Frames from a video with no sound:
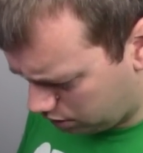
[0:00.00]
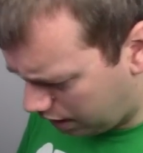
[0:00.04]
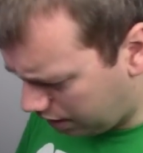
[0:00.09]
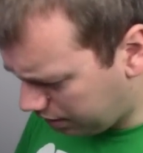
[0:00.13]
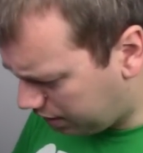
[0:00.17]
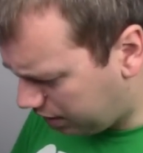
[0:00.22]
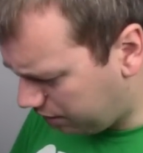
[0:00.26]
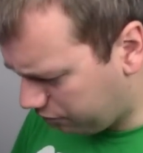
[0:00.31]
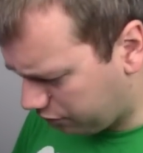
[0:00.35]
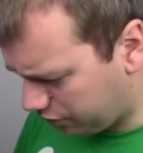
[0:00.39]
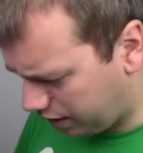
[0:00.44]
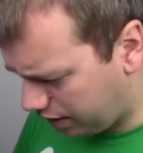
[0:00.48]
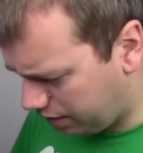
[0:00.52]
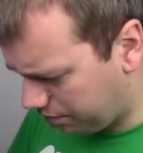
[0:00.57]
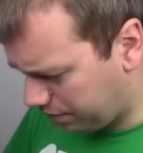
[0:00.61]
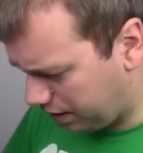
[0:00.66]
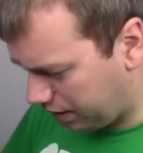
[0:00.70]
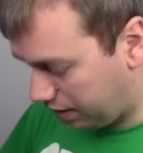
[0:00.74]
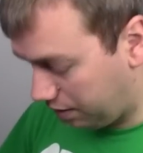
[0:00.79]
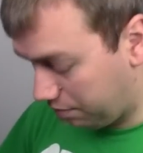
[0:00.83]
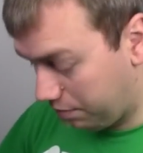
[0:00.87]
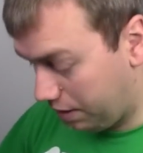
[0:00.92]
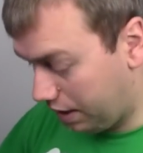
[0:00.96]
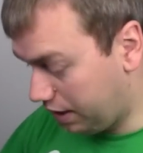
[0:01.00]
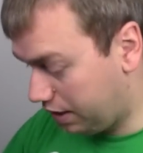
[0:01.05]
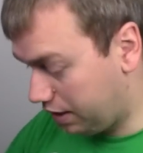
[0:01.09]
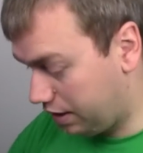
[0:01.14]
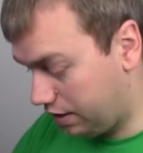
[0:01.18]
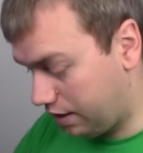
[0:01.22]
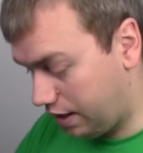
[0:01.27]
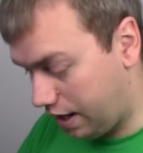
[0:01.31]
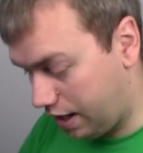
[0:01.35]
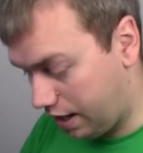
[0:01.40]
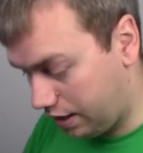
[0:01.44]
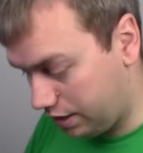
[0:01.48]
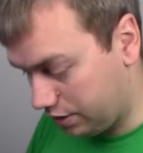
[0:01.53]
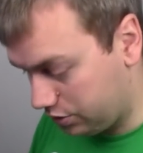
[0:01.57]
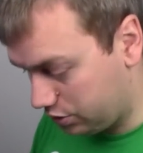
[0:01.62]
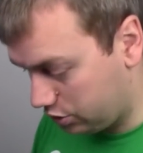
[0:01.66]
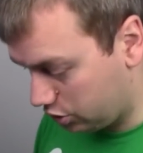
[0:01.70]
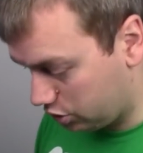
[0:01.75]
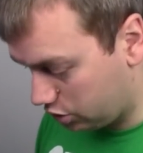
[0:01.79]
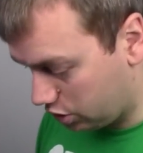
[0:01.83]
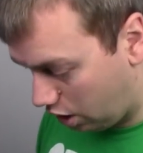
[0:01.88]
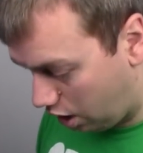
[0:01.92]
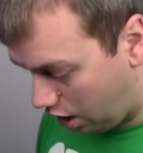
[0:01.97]
I keep forgetting my head is
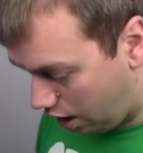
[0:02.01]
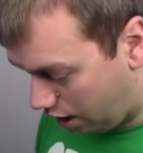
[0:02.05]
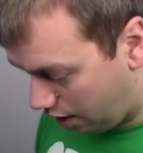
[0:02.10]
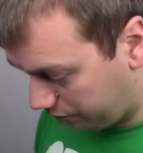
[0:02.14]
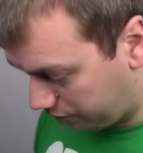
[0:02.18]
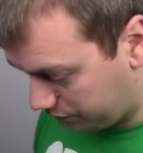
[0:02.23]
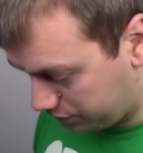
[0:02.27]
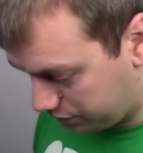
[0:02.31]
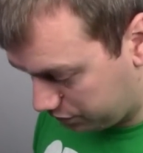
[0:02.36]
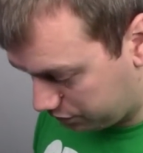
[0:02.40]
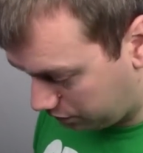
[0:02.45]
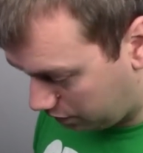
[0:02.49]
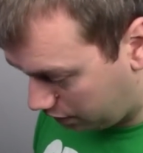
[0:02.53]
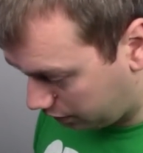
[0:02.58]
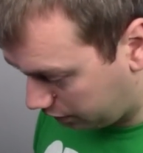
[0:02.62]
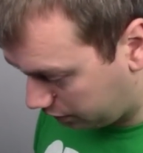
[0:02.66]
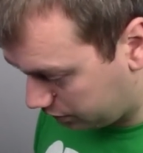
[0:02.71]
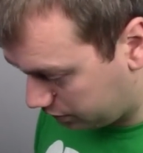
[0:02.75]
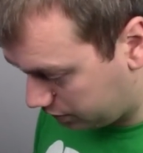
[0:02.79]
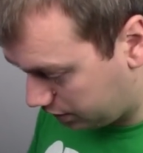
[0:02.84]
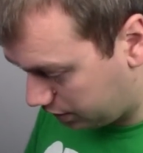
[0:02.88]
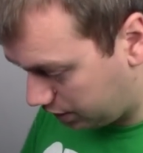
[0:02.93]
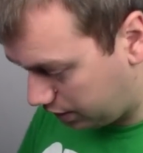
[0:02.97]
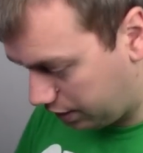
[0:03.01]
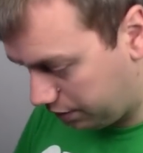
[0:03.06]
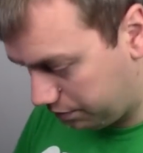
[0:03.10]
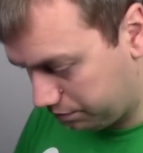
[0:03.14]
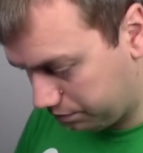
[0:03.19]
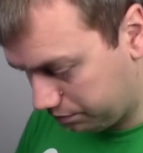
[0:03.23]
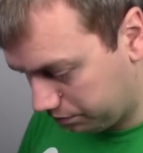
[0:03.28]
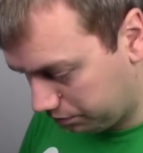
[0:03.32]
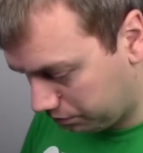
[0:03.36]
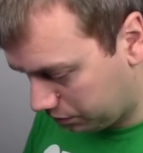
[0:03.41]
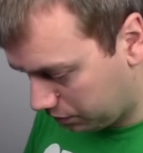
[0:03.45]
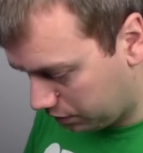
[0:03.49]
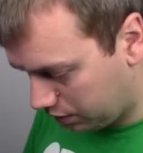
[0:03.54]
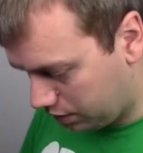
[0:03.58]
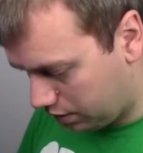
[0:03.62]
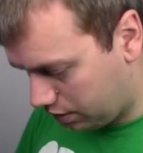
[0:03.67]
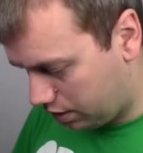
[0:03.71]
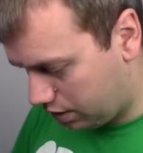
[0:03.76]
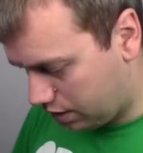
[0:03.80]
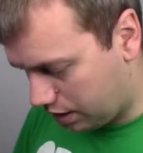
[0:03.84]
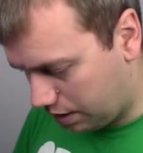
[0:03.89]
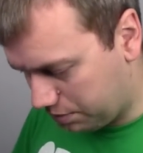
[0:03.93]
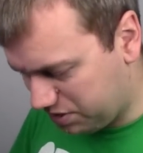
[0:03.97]
just off its rocker today.
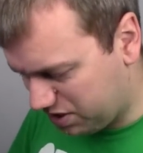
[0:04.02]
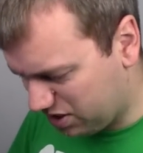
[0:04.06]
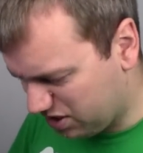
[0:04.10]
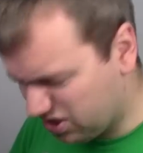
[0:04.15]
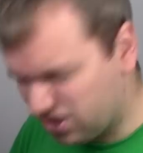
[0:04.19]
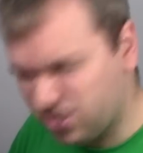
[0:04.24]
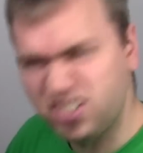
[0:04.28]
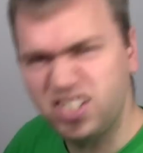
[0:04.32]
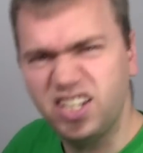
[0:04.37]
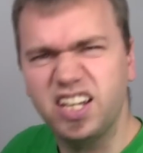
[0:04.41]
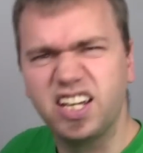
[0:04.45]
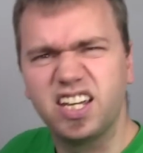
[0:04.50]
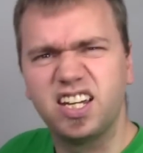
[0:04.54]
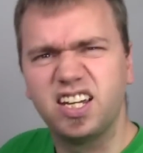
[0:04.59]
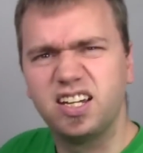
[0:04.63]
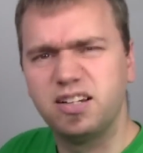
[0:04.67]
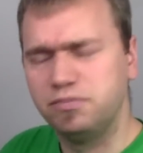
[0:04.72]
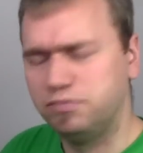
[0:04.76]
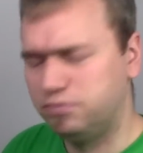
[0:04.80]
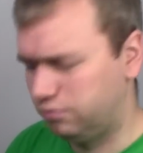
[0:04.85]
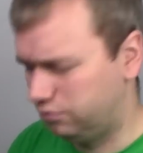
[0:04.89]
I'm still sick.